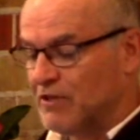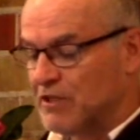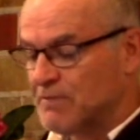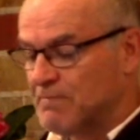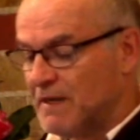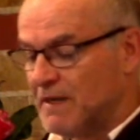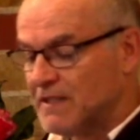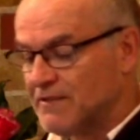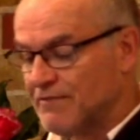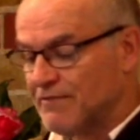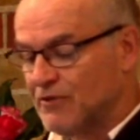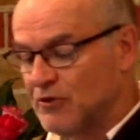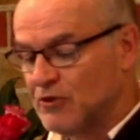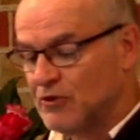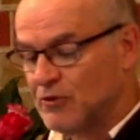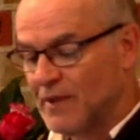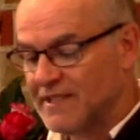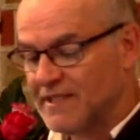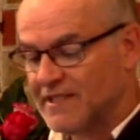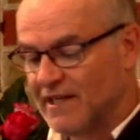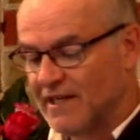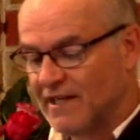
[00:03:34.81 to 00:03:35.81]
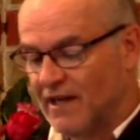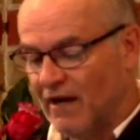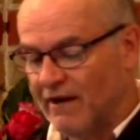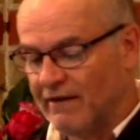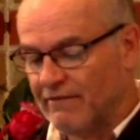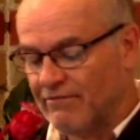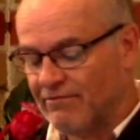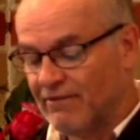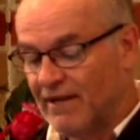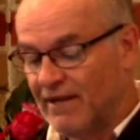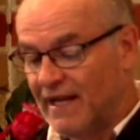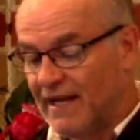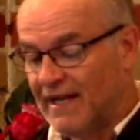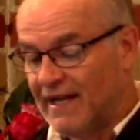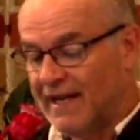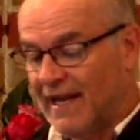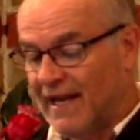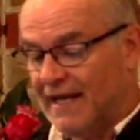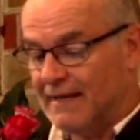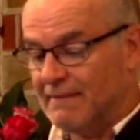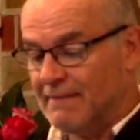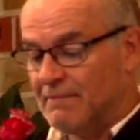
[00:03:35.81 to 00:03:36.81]
It's better for you to enter life
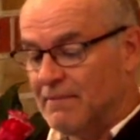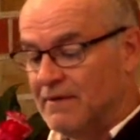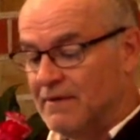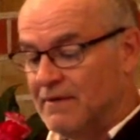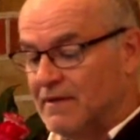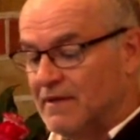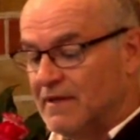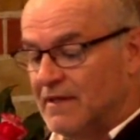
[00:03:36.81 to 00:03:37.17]
lame